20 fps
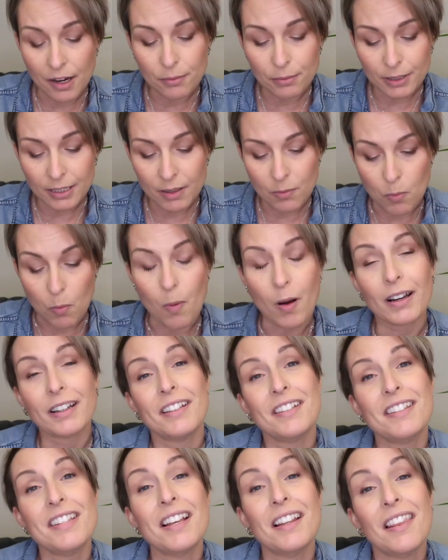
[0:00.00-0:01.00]
I really
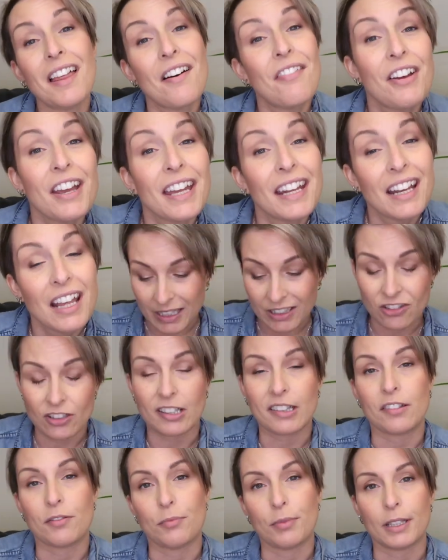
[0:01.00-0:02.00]
wanted to love it. It
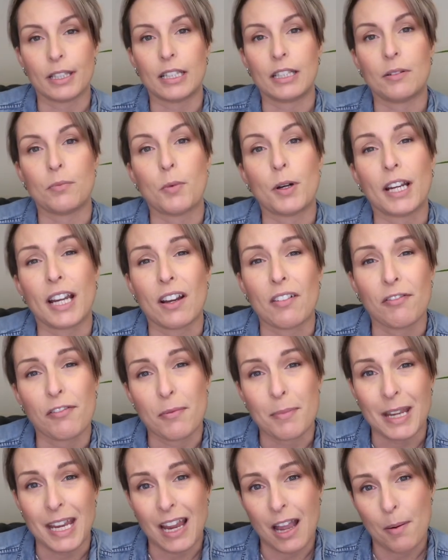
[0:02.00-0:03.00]
just really didn't work out
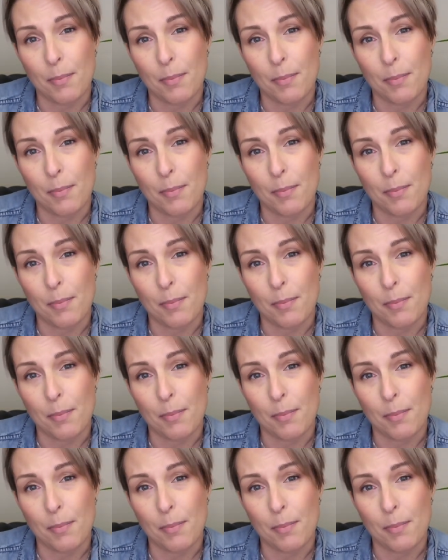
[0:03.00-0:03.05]
for me.